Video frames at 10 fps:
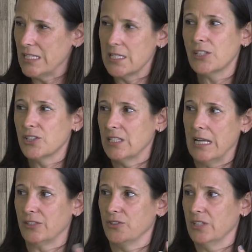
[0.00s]
It's not just an
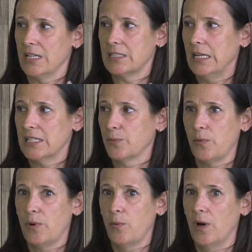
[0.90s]
exercise class where we